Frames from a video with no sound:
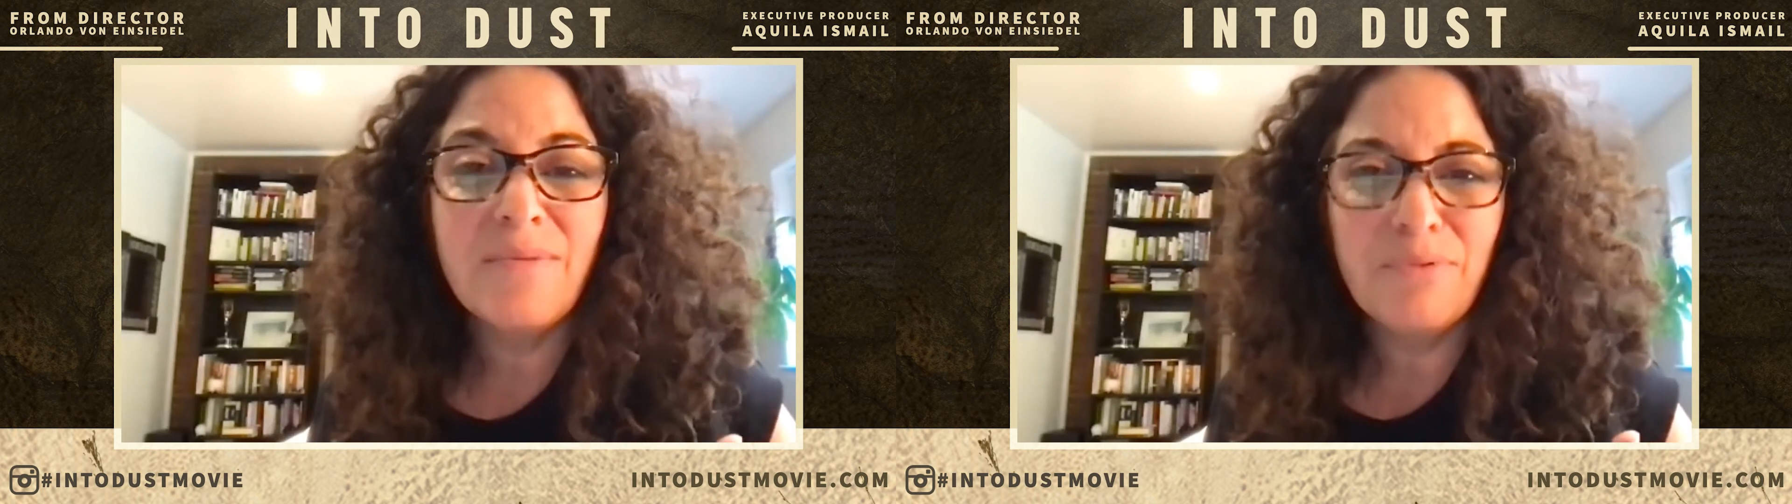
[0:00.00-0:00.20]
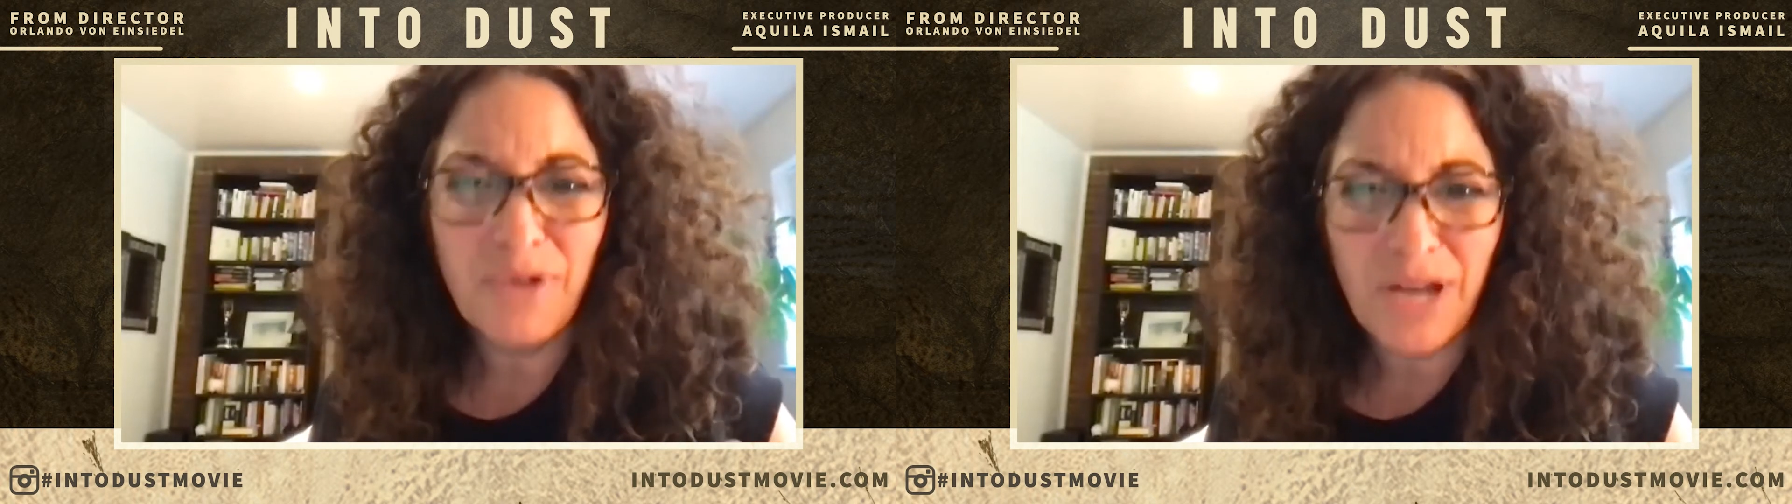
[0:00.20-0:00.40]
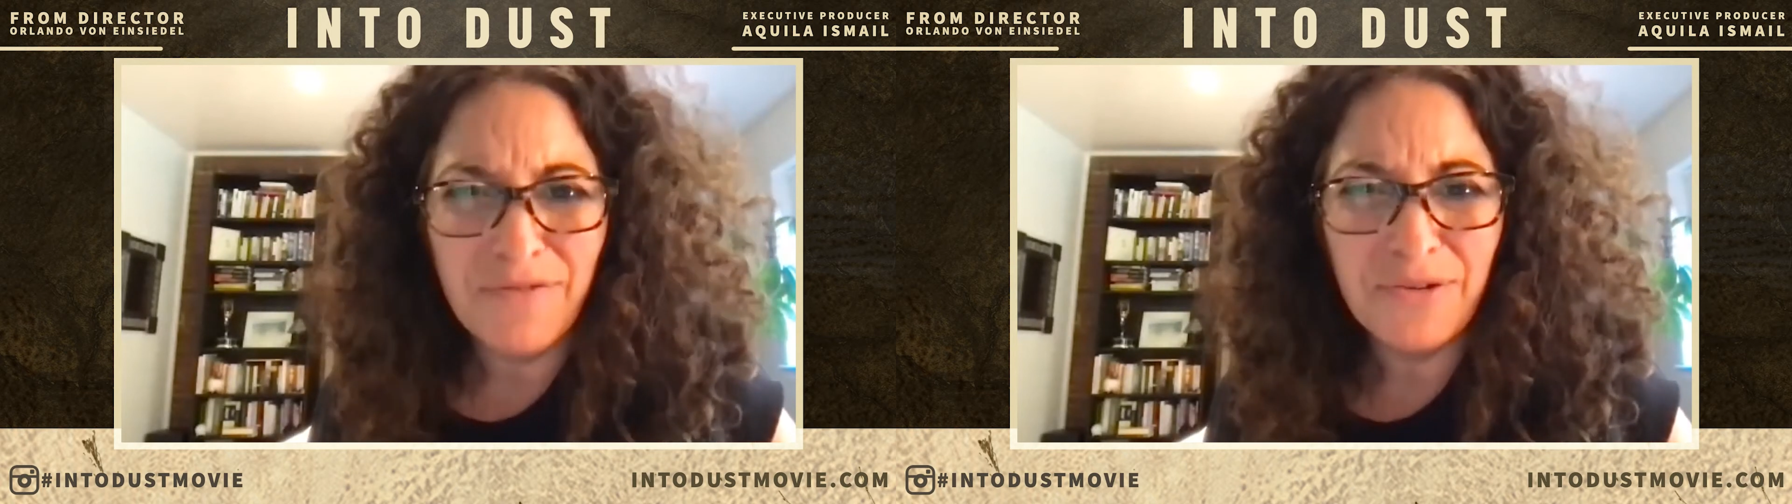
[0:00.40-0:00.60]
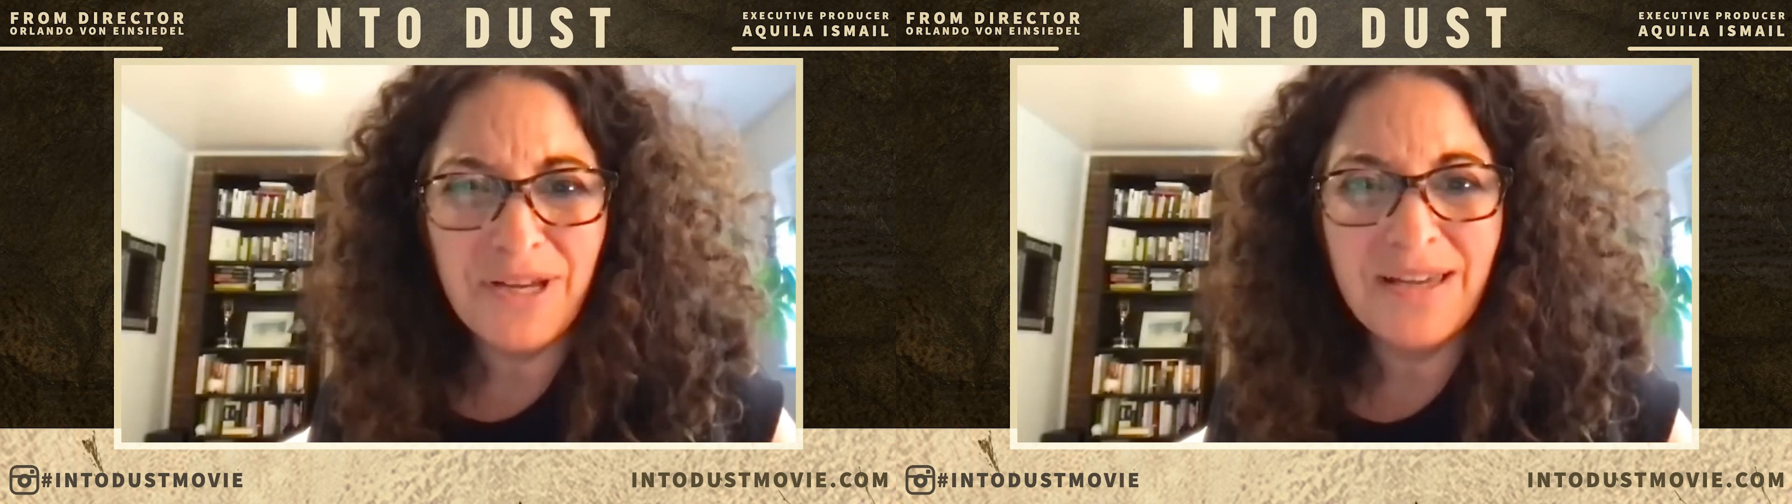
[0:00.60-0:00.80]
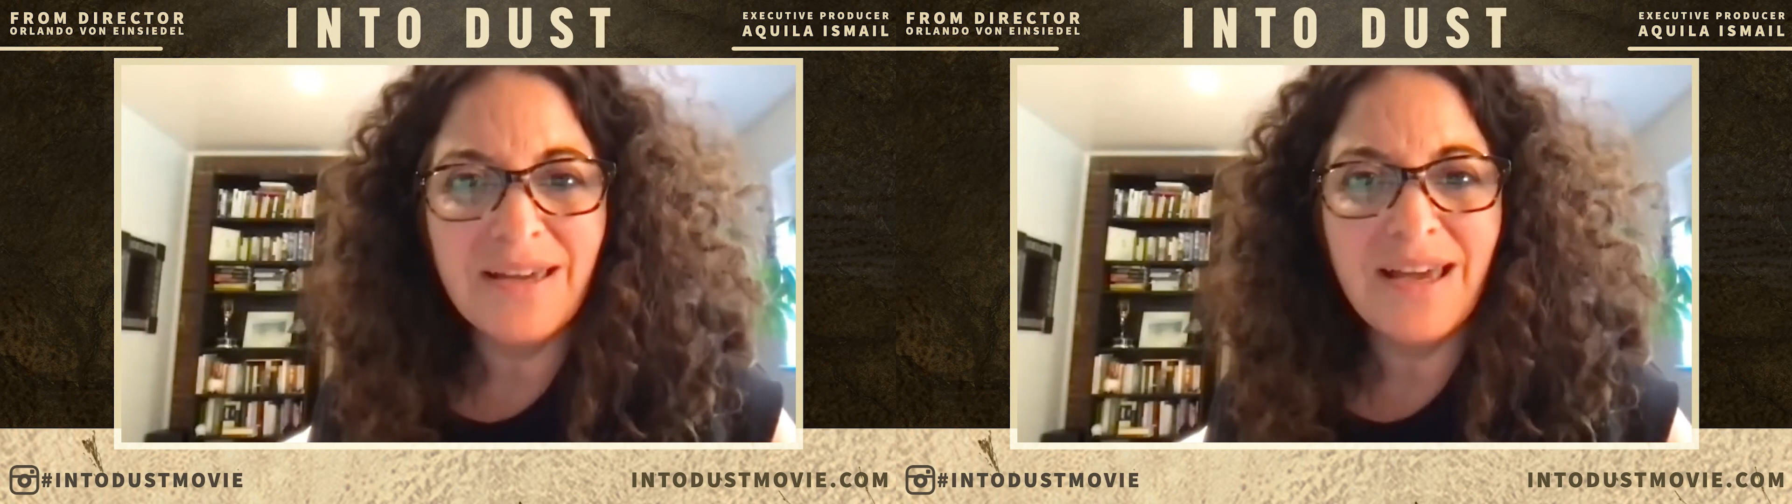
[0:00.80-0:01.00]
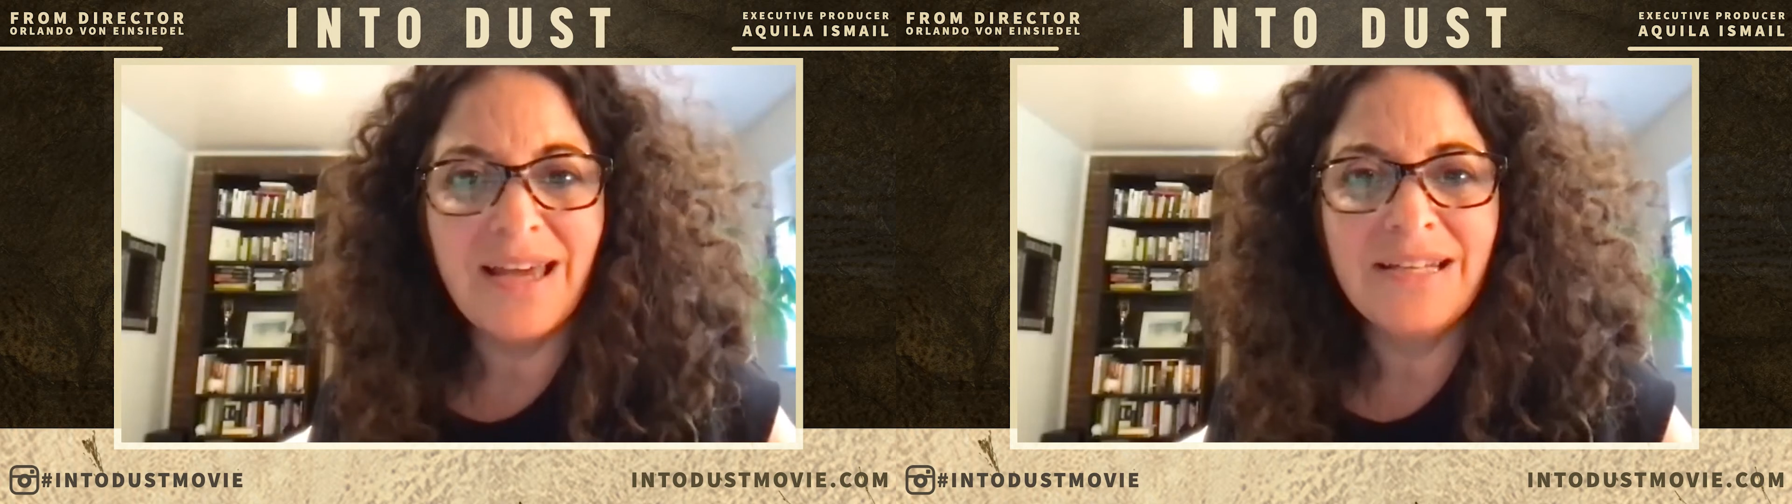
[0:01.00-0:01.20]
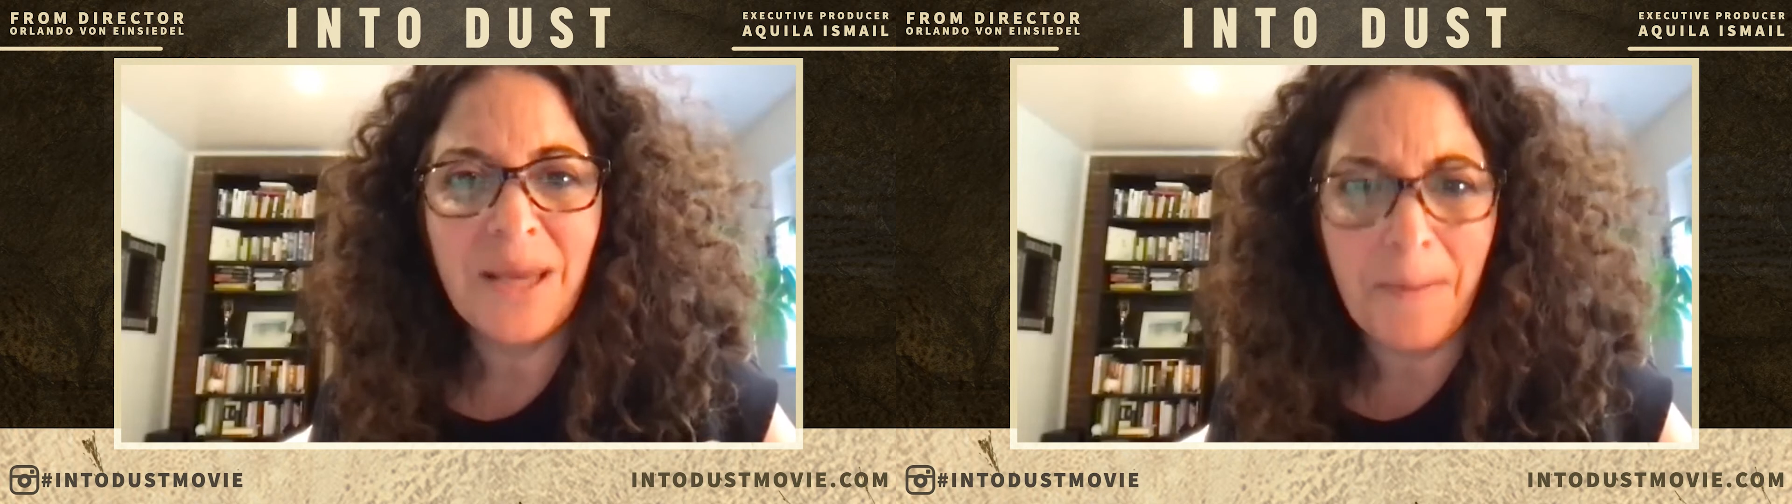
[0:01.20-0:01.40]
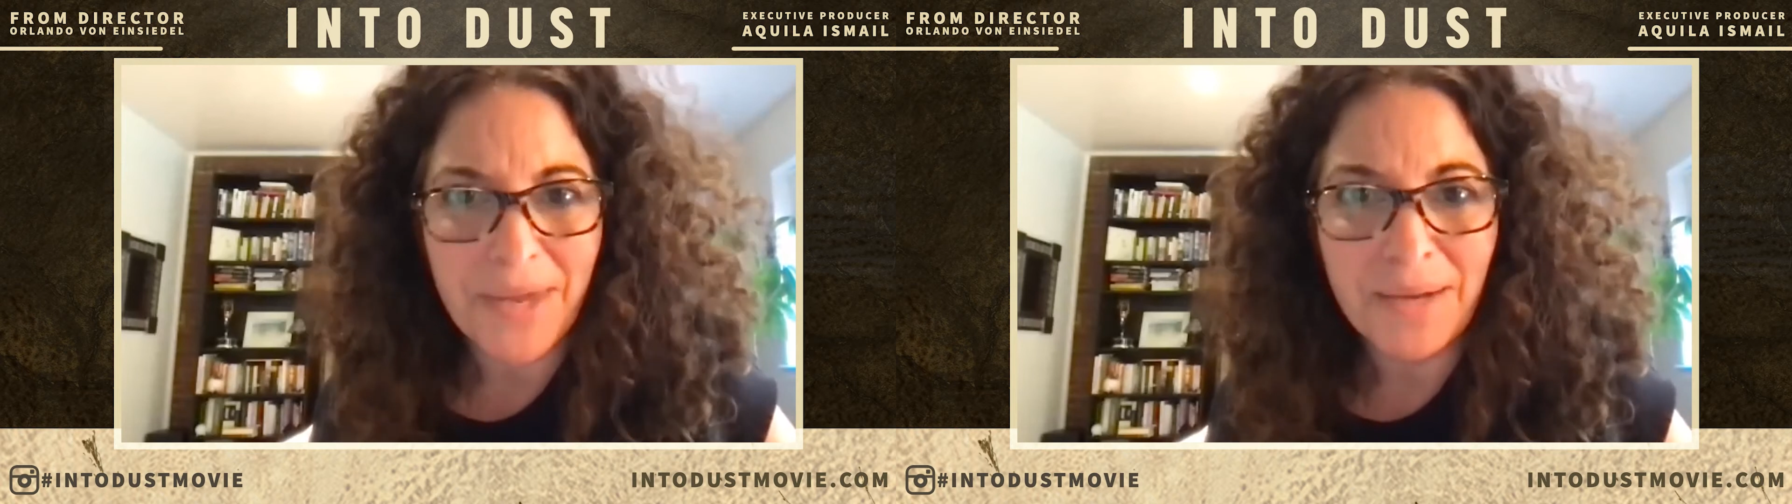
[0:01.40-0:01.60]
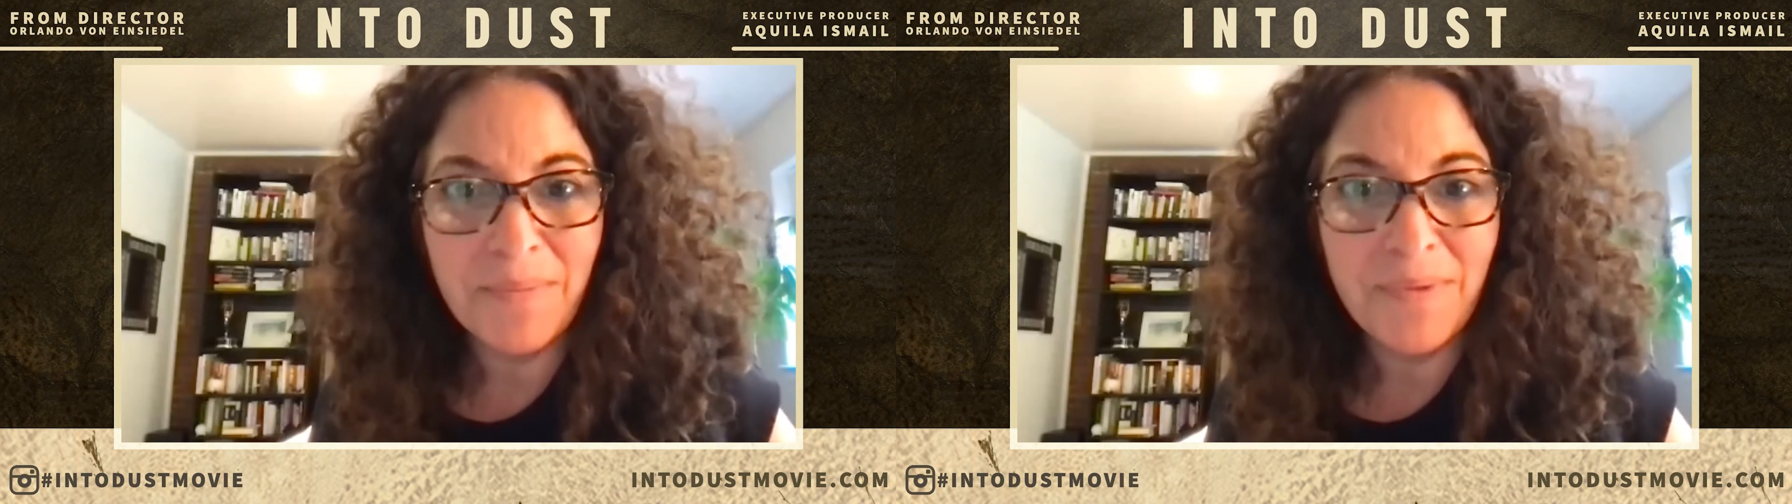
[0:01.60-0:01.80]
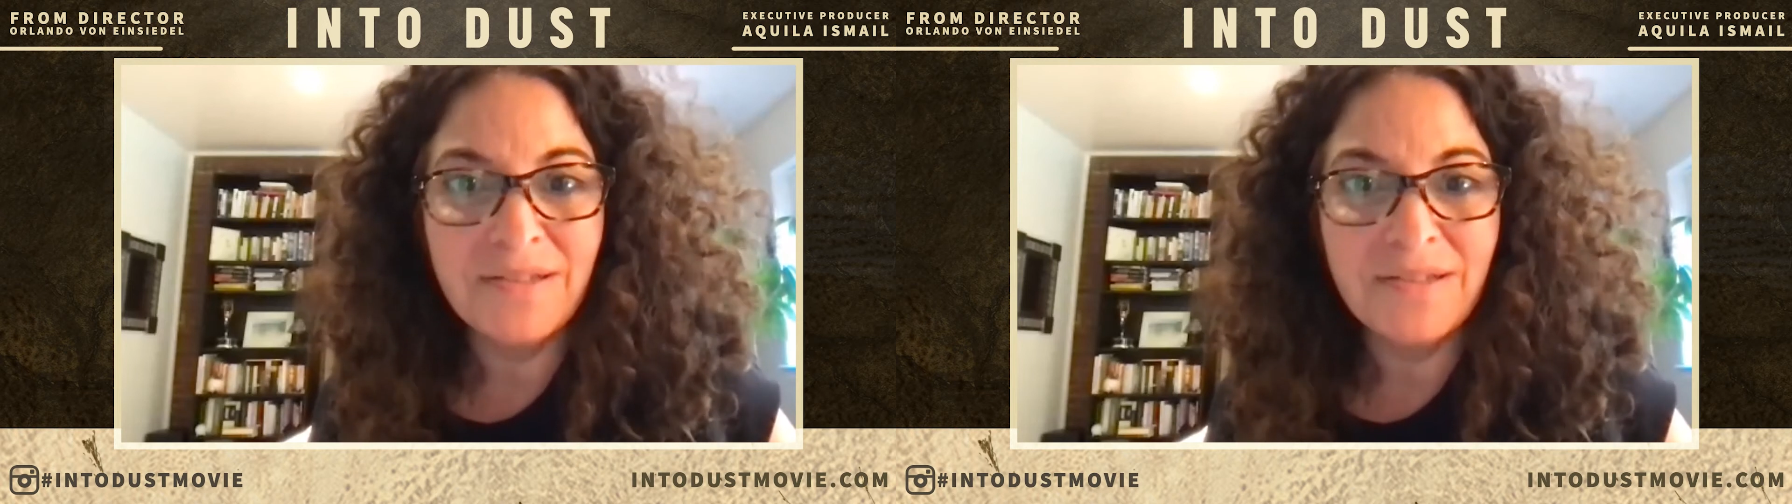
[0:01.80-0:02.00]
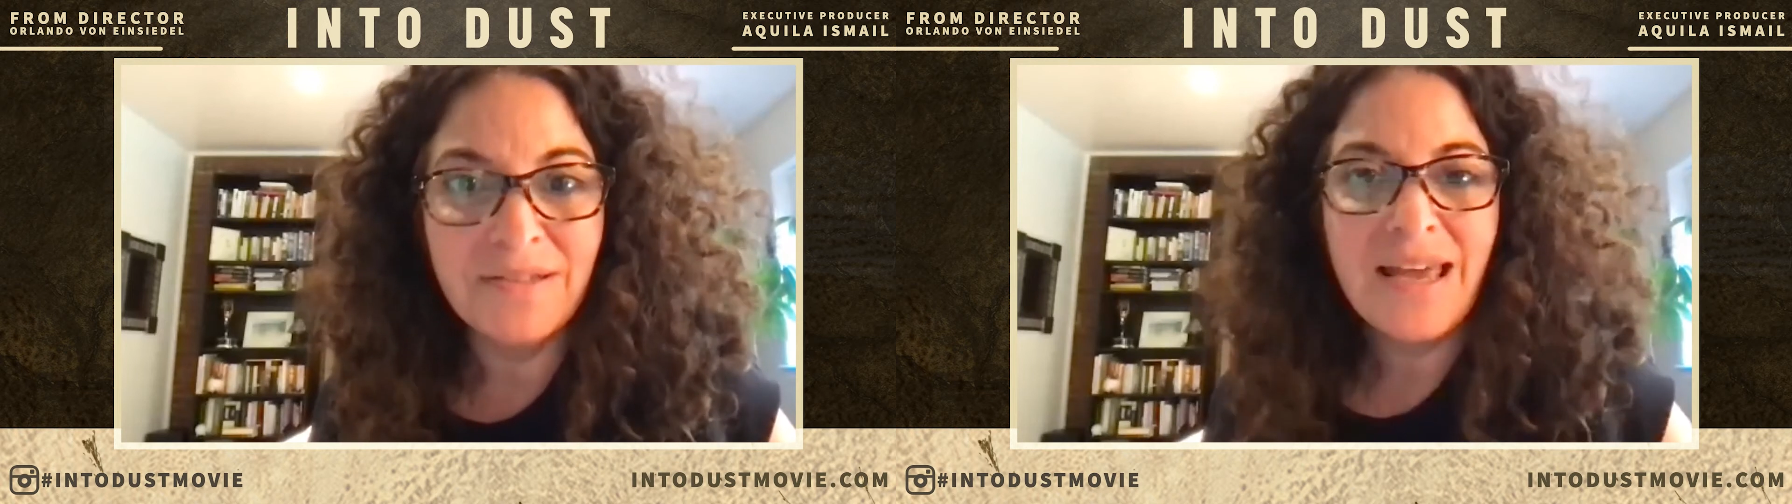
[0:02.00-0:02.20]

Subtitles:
bravery and commitment